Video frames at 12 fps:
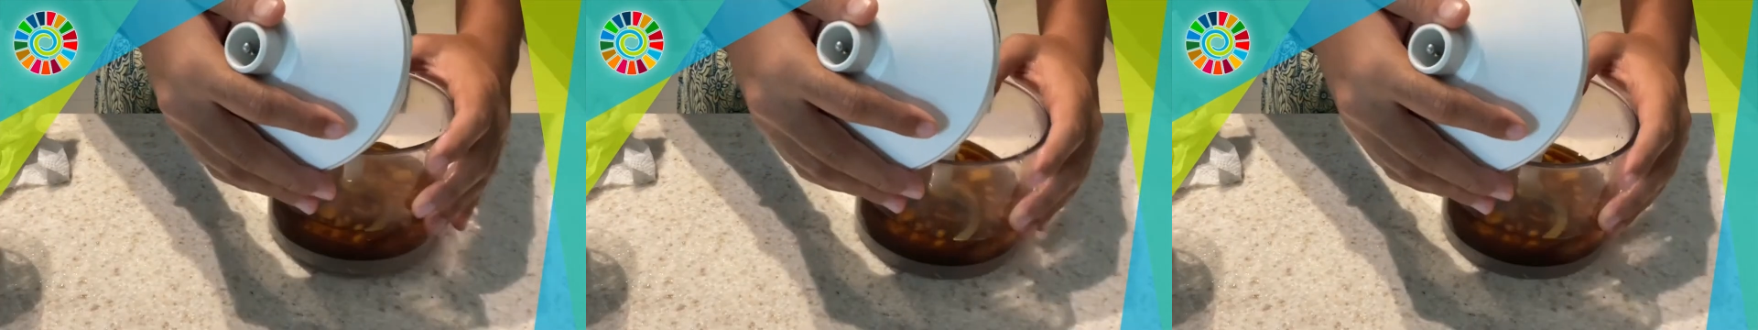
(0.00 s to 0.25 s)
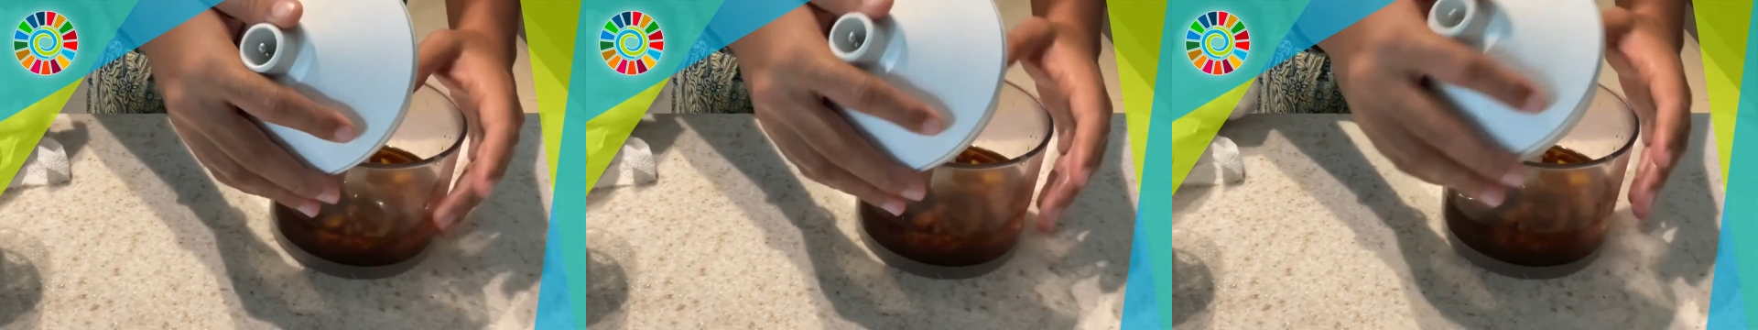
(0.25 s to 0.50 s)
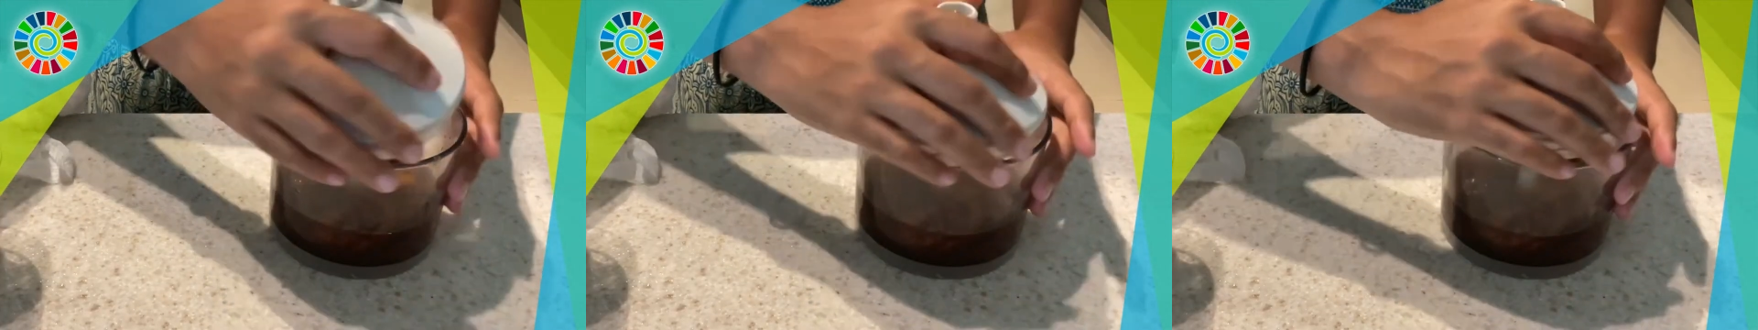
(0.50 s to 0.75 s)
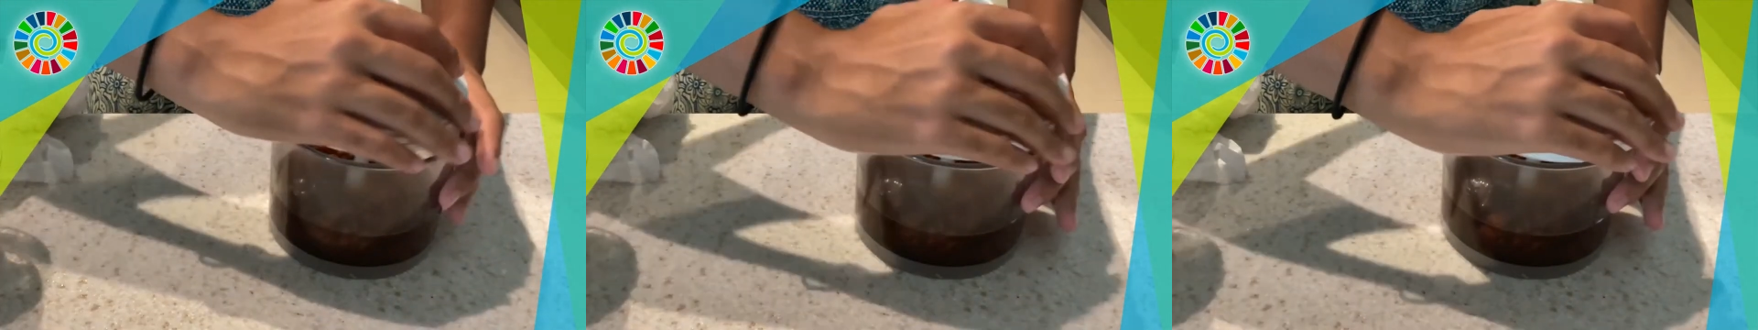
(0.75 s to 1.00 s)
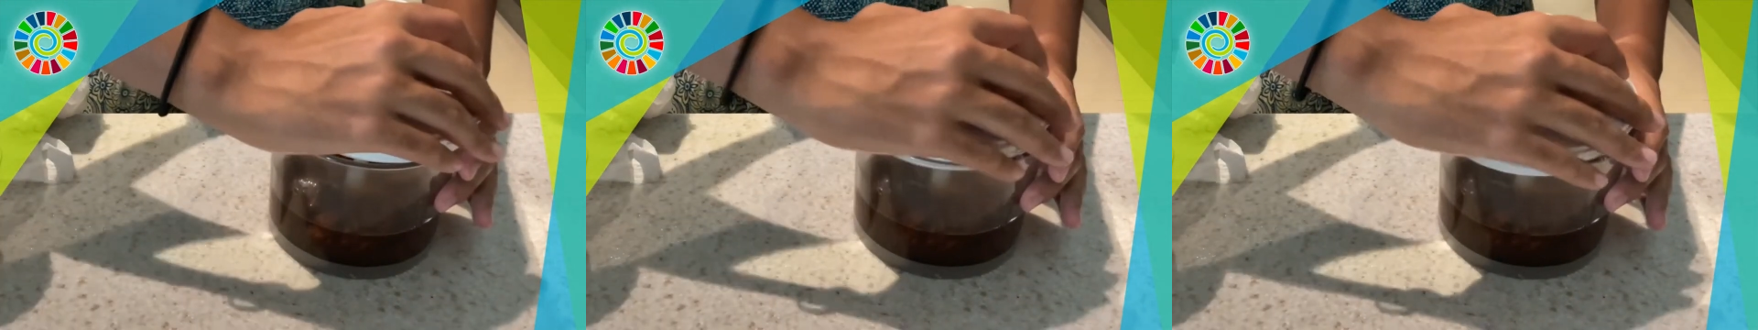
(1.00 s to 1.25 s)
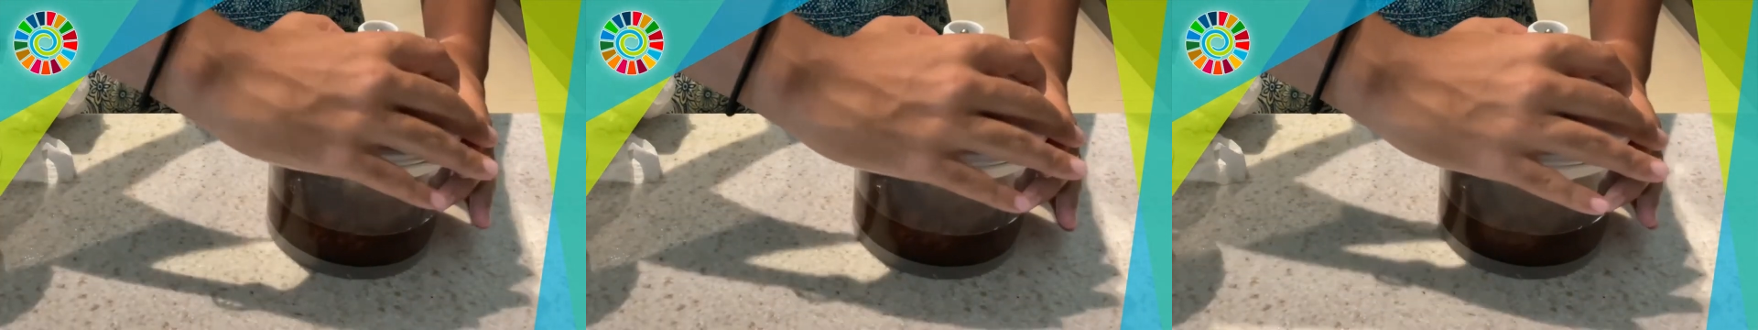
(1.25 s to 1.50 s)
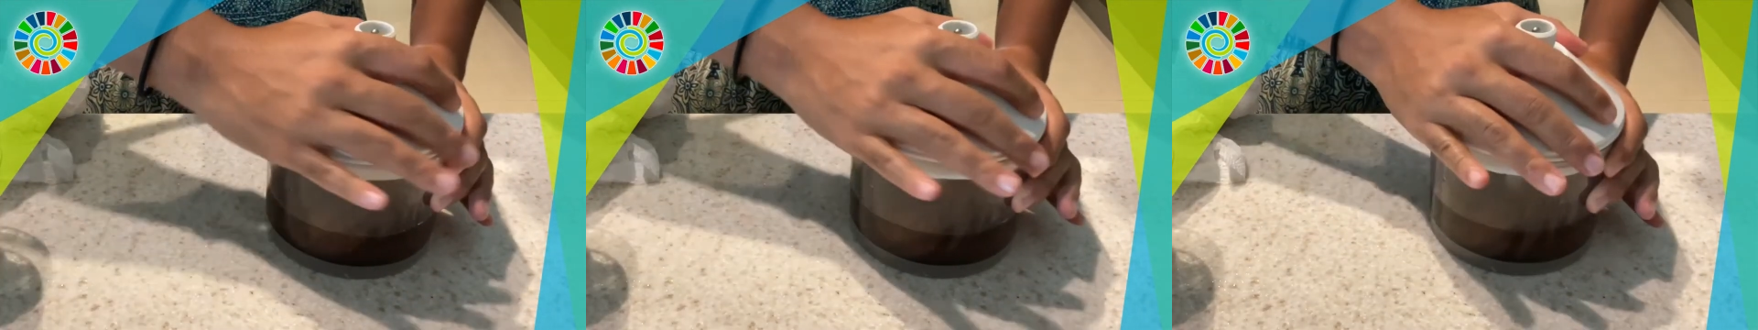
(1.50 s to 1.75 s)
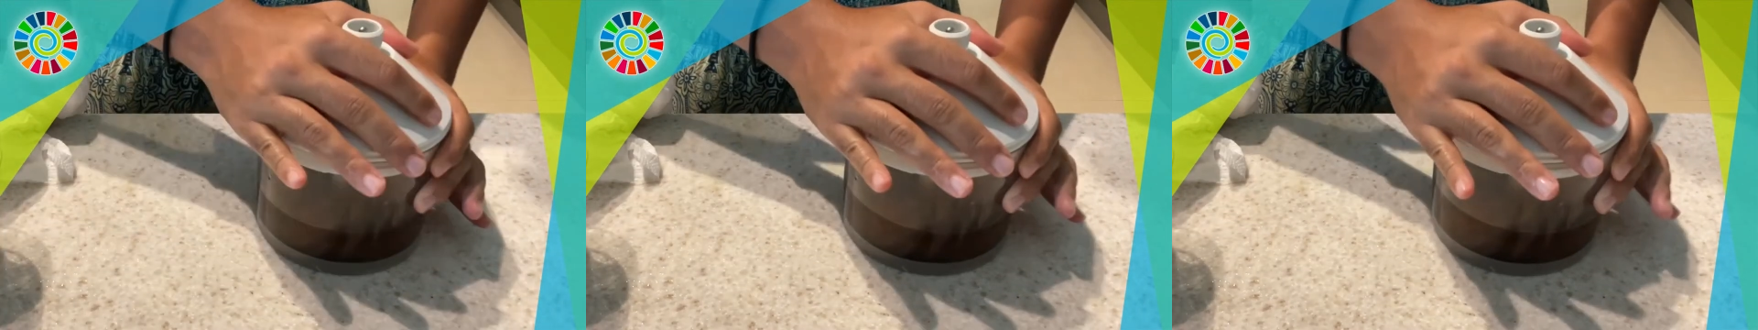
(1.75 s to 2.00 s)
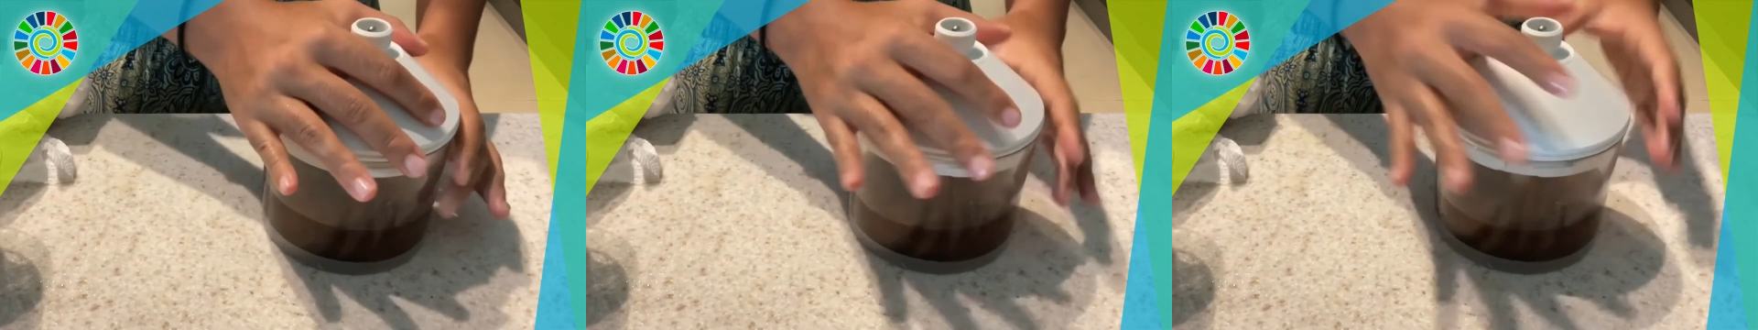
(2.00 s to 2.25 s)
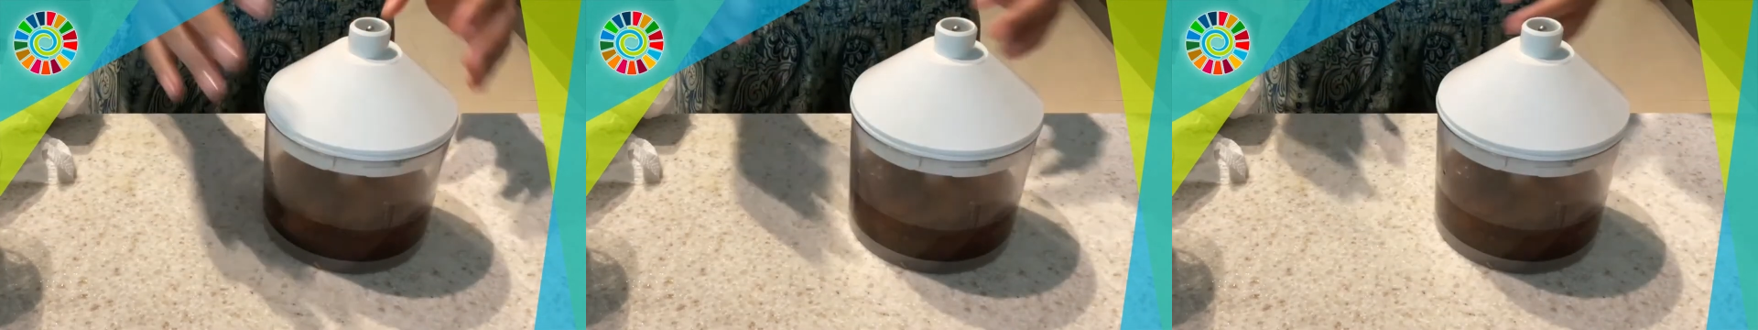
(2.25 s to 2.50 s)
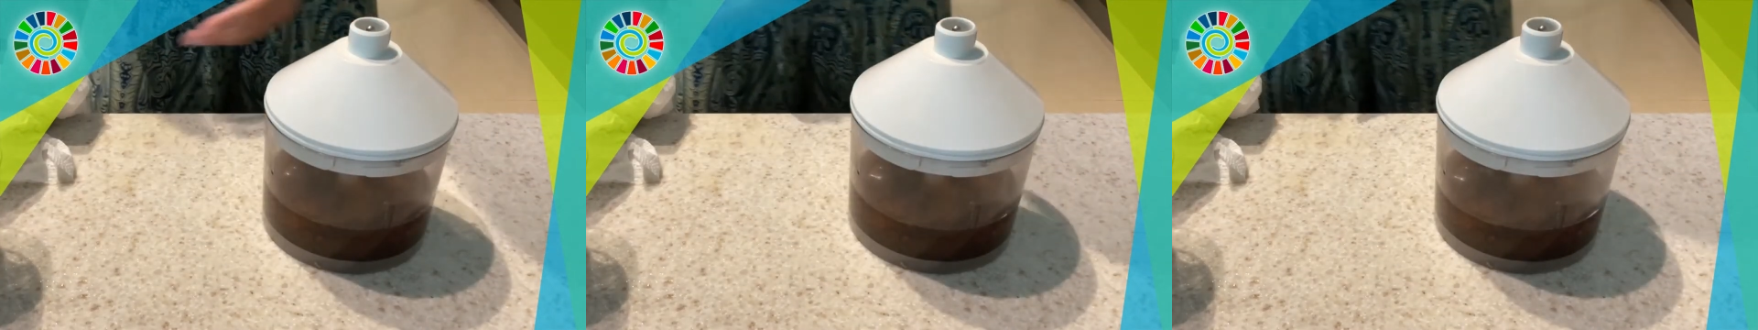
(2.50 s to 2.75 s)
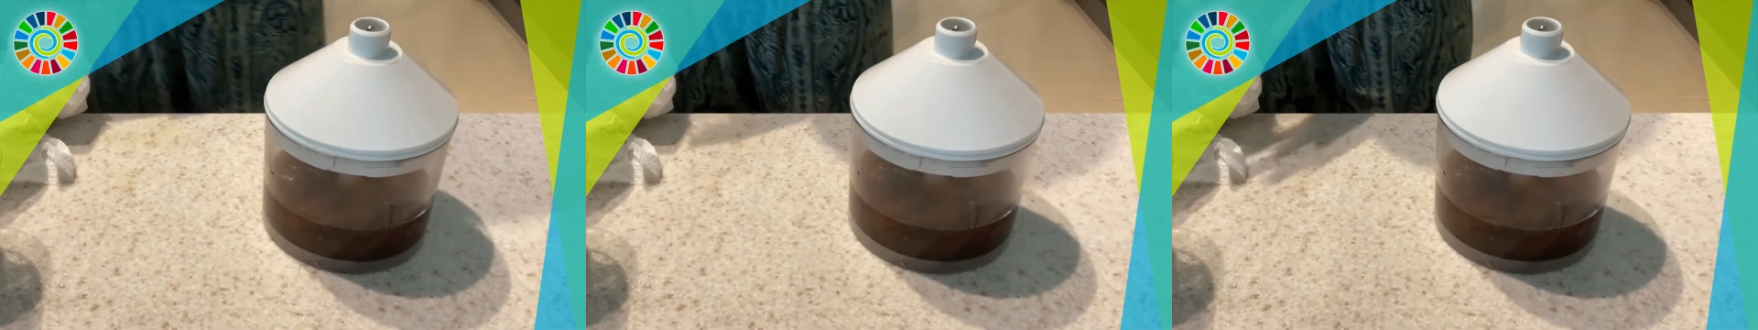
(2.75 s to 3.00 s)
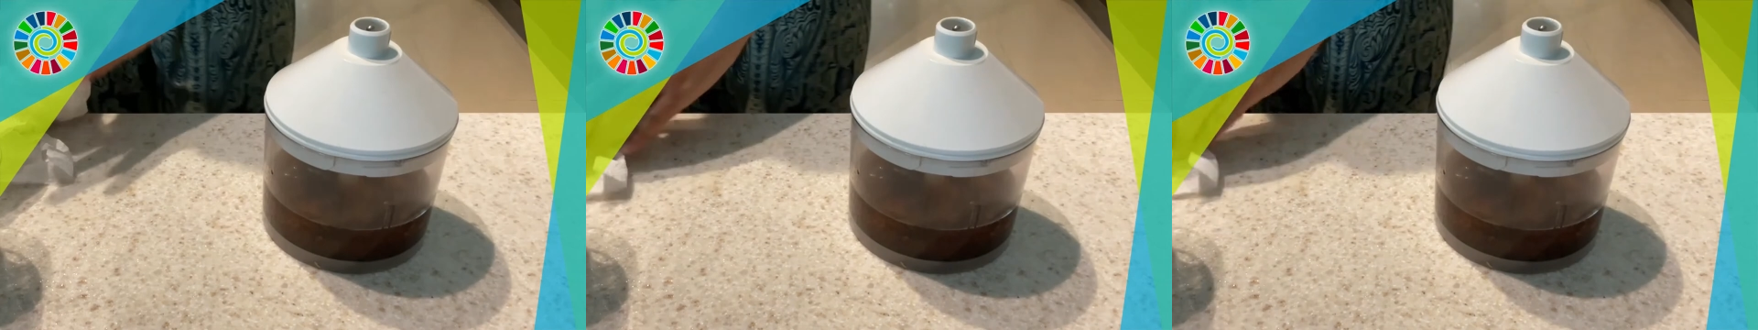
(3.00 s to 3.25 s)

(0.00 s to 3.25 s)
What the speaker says: (no speaker visible)